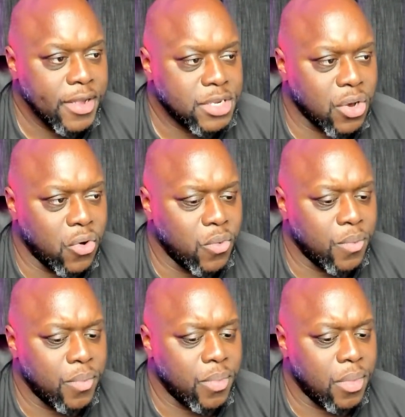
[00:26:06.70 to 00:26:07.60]

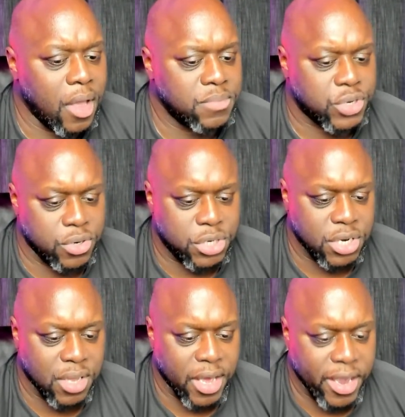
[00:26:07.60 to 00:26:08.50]
So I'm
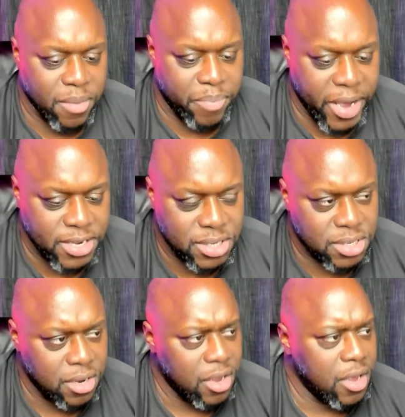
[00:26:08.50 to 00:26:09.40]
searching like
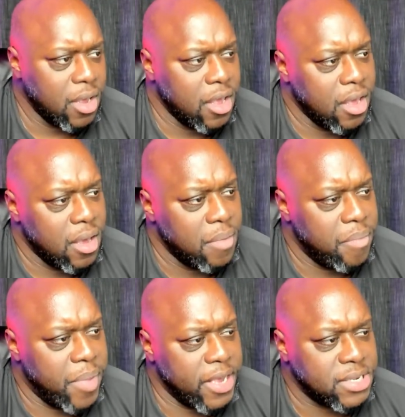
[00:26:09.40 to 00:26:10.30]
best
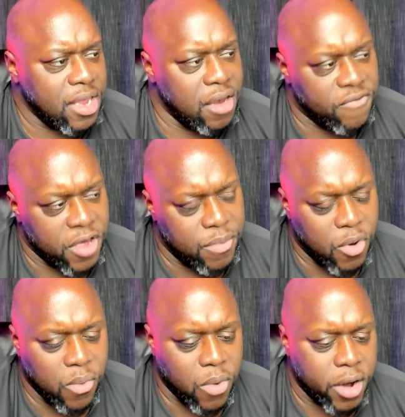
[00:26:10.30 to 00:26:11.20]

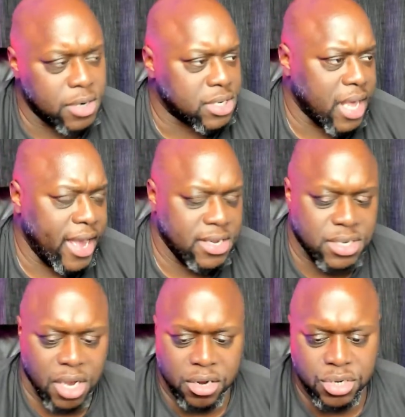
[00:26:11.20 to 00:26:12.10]
inflatable water
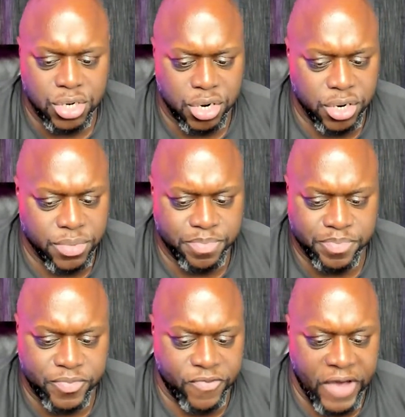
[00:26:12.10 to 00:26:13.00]
slides under
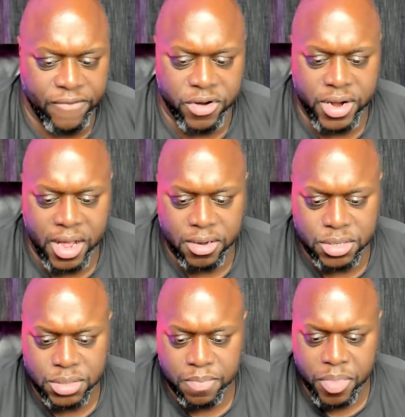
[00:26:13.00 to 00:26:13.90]

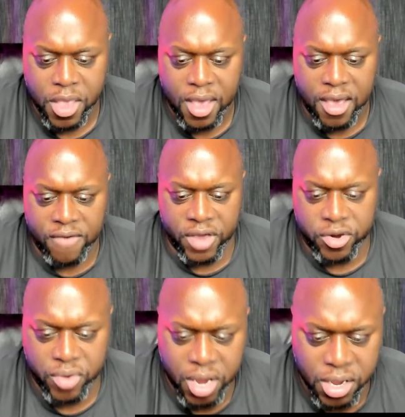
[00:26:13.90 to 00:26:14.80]
$500. If I
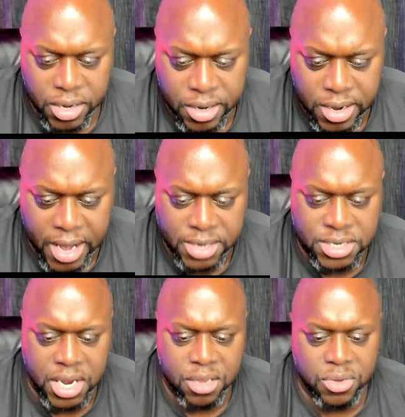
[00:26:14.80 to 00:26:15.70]
create
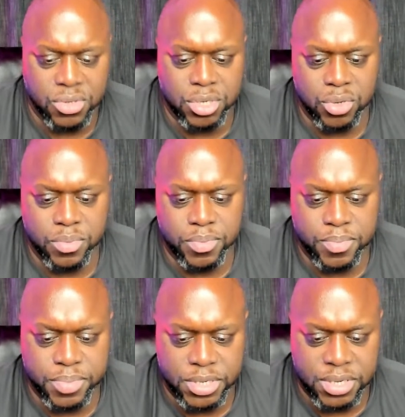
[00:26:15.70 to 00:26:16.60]
content on YouTube
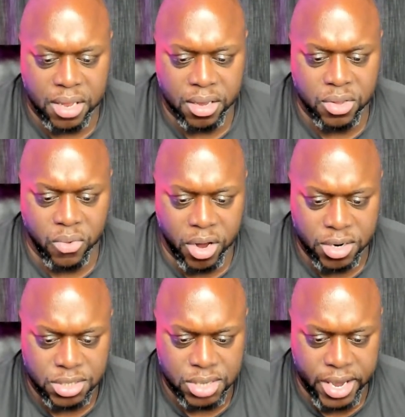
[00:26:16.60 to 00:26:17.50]
selling the
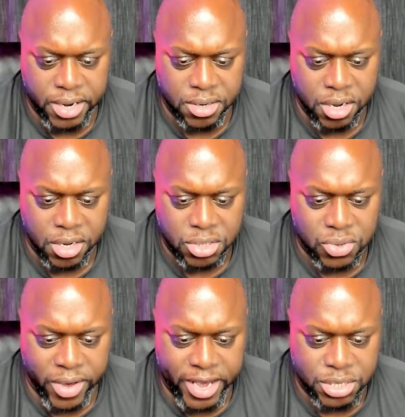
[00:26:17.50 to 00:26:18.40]
water slide,
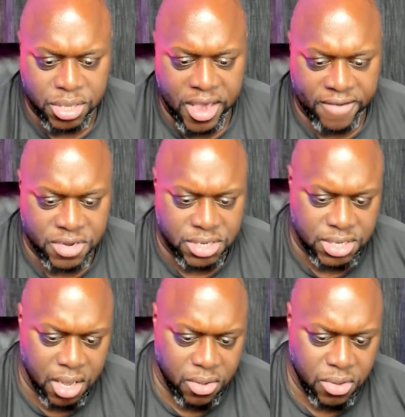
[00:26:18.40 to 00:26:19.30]
do I actually have to
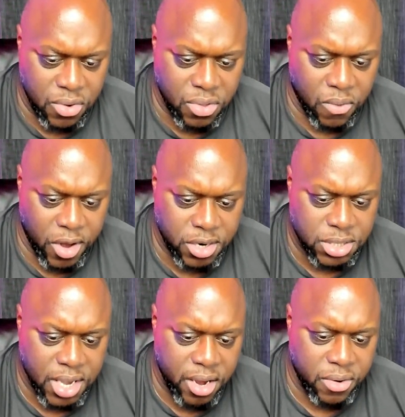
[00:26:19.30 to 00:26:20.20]
sell you the water
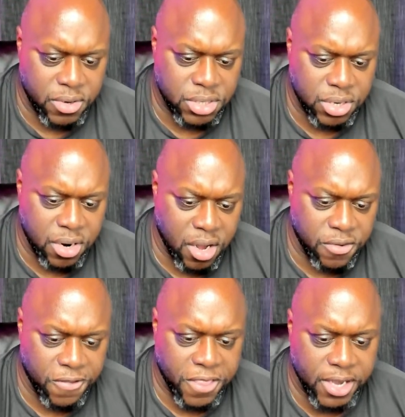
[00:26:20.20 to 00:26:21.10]
slide, or is there
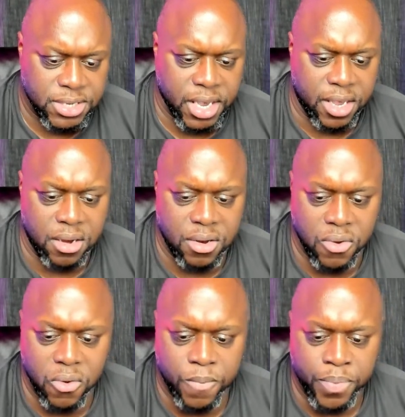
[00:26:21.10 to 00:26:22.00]
other things I can
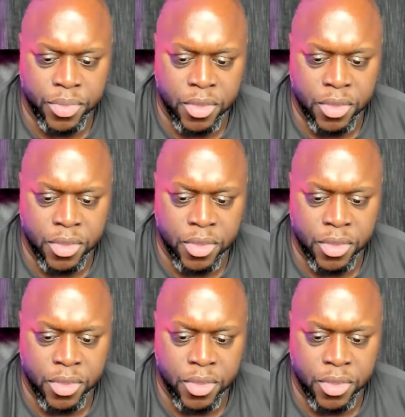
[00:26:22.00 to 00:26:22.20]
do,